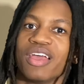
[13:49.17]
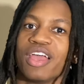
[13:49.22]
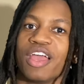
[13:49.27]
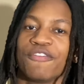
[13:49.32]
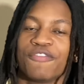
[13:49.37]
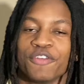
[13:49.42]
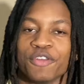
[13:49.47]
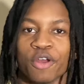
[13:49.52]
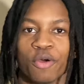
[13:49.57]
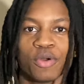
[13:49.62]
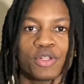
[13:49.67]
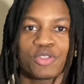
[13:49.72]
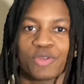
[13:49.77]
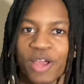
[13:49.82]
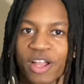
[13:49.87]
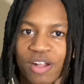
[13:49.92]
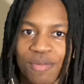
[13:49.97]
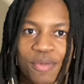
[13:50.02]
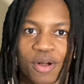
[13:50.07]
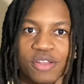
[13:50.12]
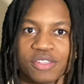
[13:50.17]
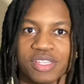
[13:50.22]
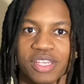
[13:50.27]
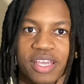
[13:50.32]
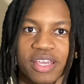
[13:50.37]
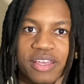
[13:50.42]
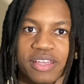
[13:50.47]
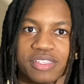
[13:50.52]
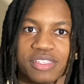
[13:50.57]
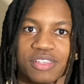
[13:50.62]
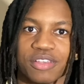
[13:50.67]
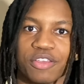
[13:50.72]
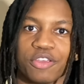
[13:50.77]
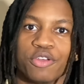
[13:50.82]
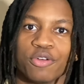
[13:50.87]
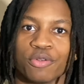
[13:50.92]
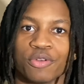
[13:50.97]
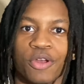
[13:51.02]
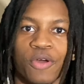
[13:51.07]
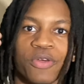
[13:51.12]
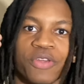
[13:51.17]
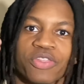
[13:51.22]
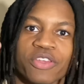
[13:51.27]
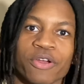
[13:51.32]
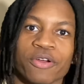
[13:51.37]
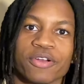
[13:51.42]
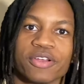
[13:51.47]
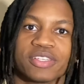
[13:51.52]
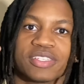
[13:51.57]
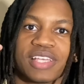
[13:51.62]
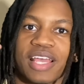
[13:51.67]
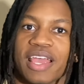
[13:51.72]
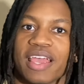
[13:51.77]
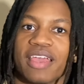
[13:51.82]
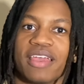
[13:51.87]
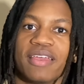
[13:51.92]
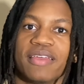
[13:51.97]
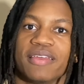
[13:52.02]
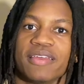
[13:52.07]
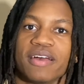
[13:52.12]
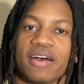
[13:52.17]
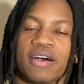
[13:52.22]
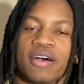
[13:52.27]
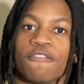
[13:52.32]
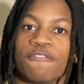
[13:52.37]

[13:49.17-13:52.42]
if you know what Dragon Ball Z is, you'll know that there is a